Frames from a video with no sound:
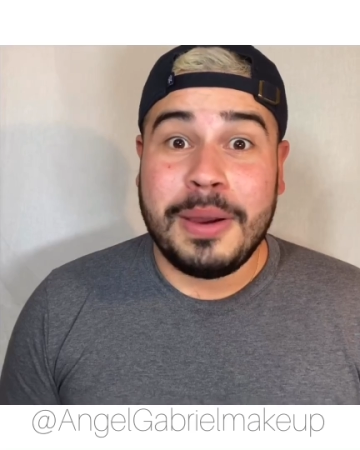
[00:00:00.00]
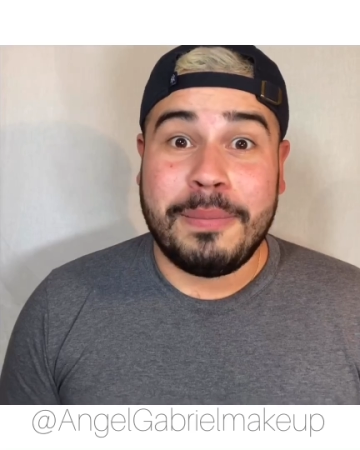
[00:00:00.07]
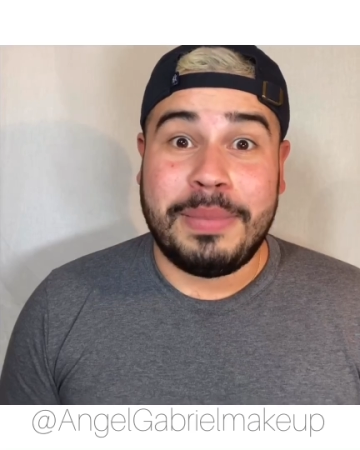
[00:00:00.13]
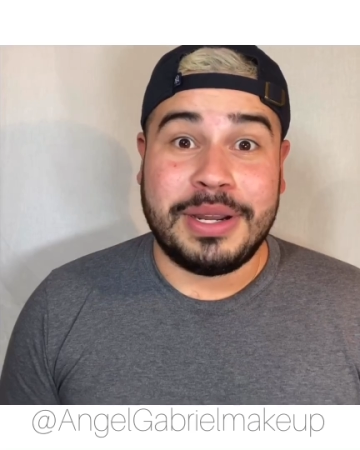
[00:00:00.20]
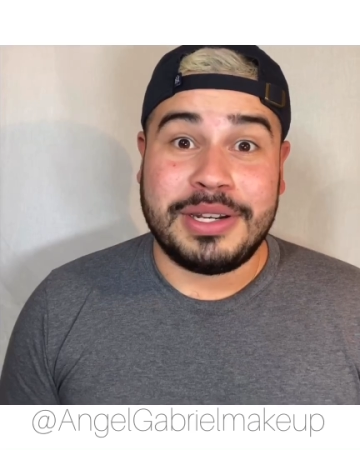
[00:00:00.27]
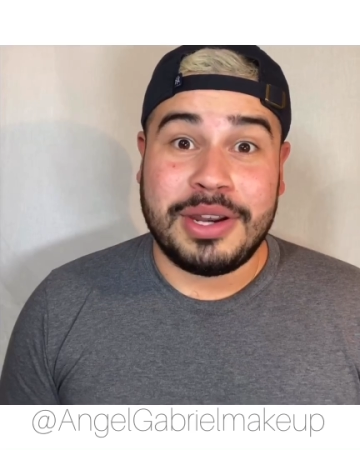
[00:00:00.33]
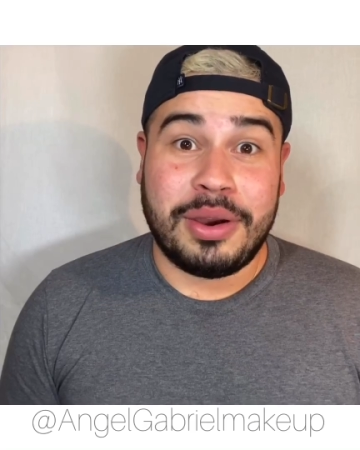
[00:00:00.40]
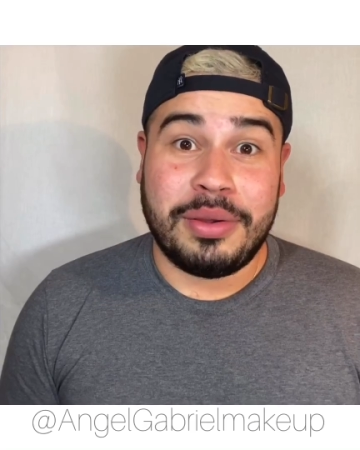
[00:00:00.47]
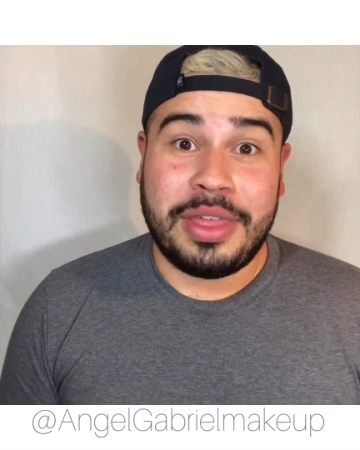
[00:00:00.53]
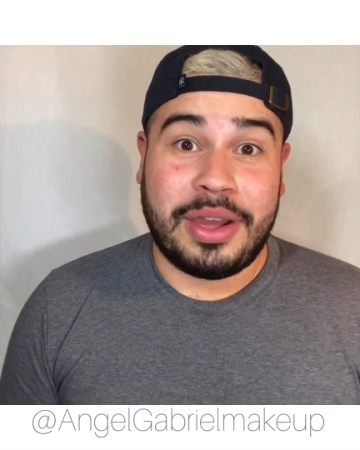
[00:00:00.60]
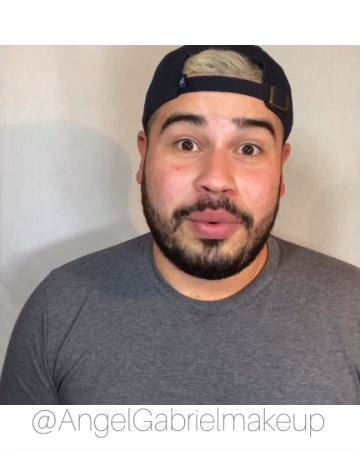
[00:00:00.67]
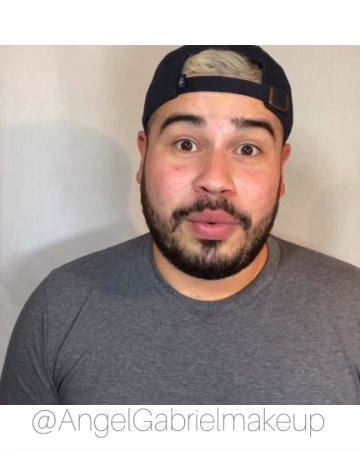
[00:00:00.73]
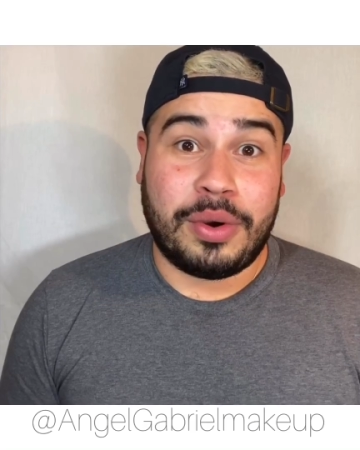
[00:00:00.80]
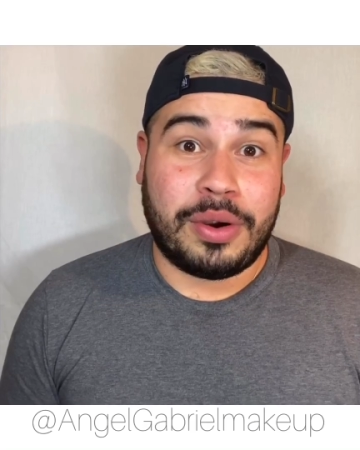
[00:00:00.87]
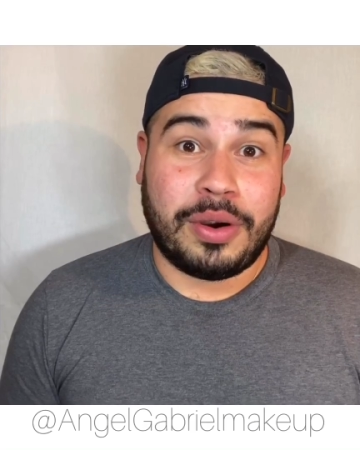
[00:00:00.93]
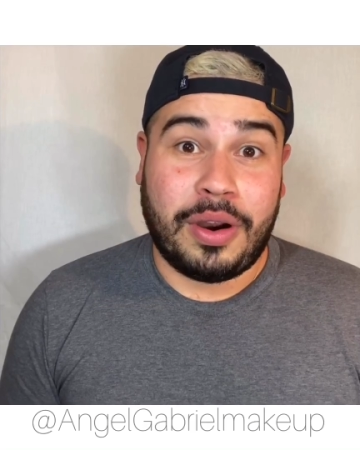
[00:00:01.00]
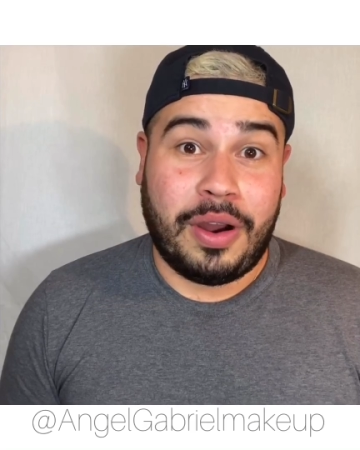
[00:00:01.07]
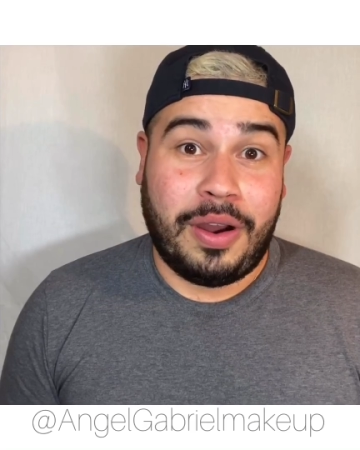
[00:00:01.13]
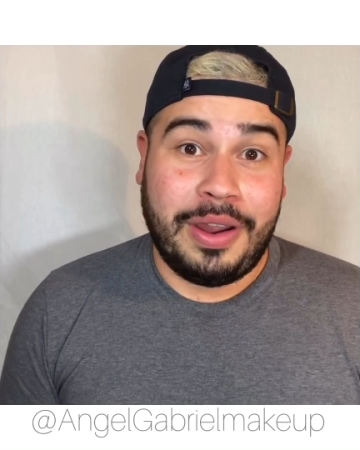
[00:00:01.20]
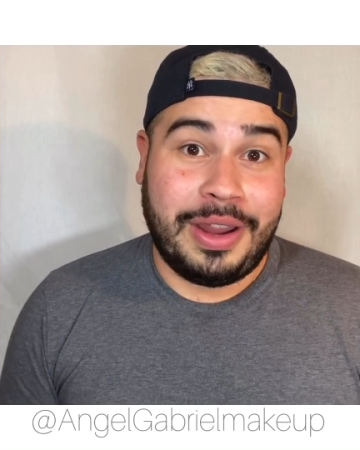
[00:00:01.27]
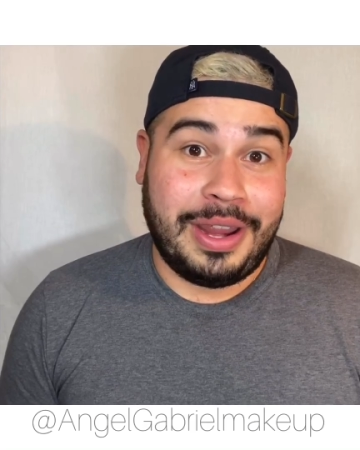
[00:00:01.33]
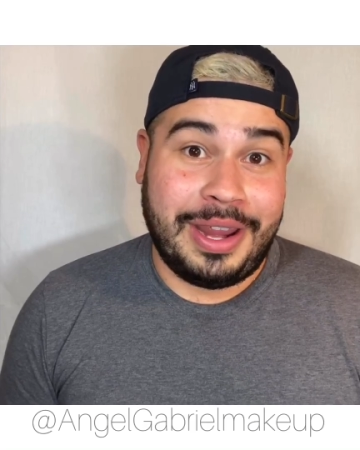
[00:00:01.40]
but know that we're
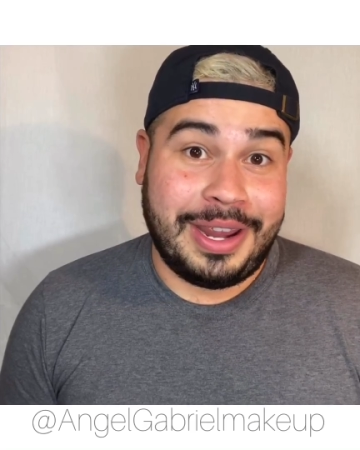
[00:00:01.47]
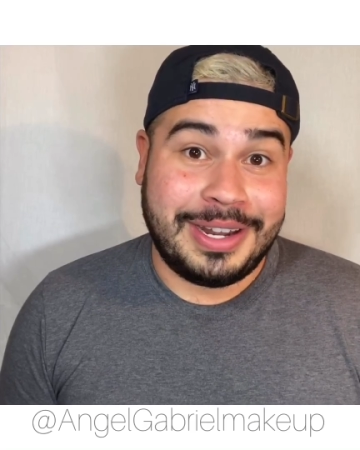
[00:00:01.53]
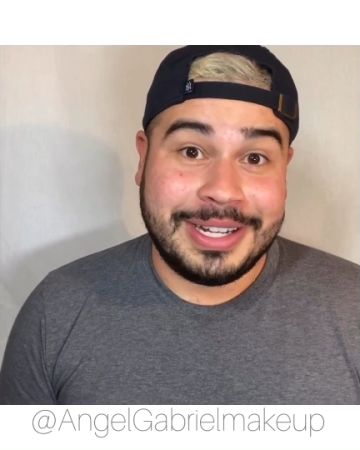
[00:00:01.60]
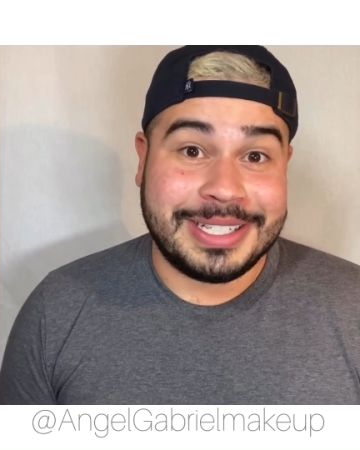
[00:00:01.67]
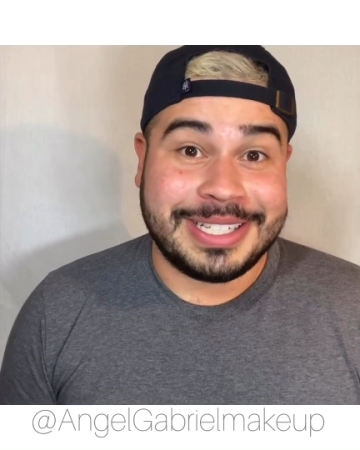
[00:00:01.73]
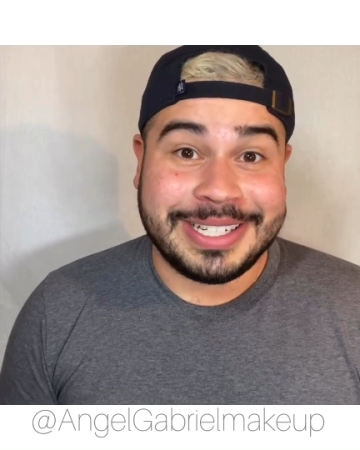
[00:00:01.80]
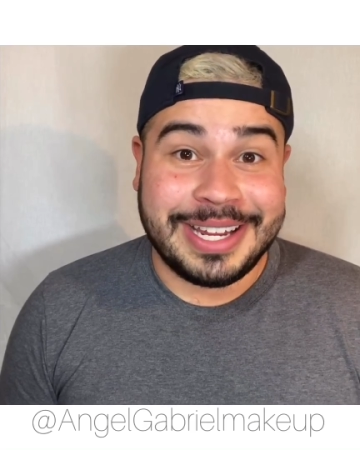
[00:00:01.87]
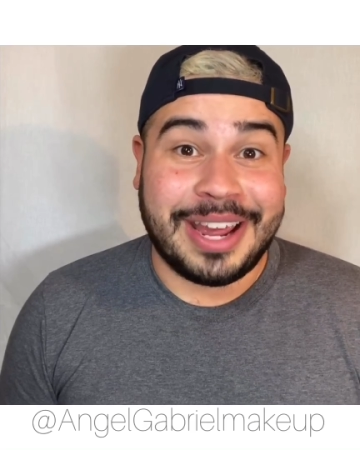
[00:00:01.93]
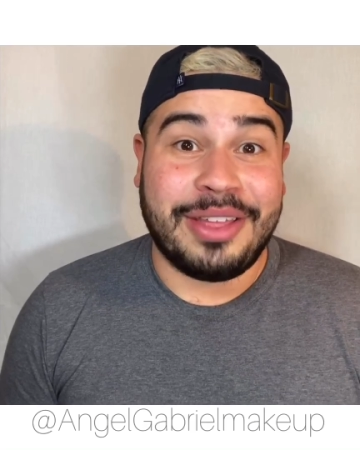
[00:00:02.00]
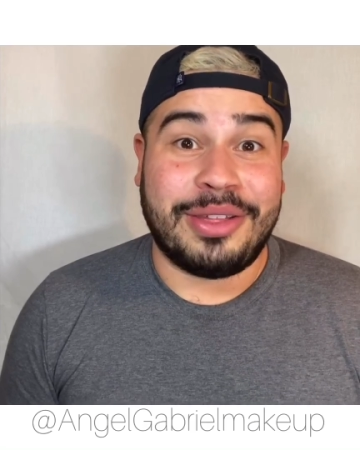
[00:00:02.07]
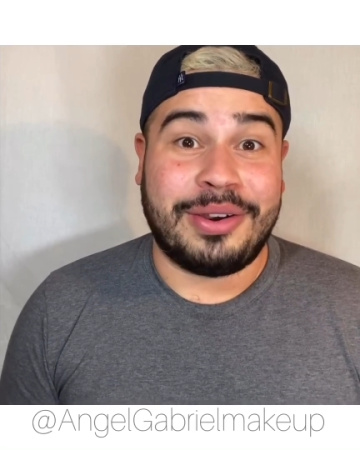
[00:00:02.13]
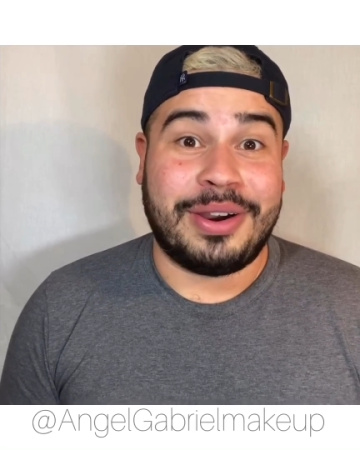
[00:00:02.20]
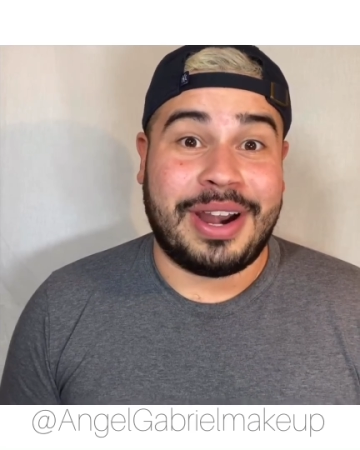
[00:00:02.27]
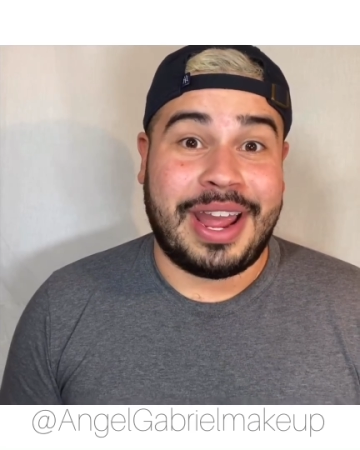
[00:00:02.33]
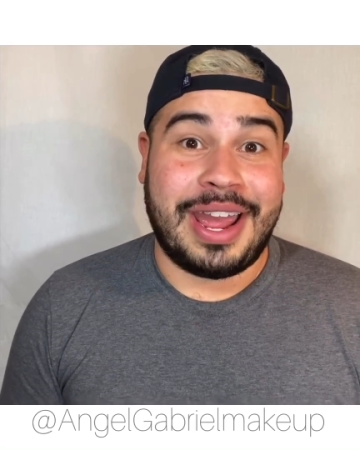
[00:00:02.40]
in it together,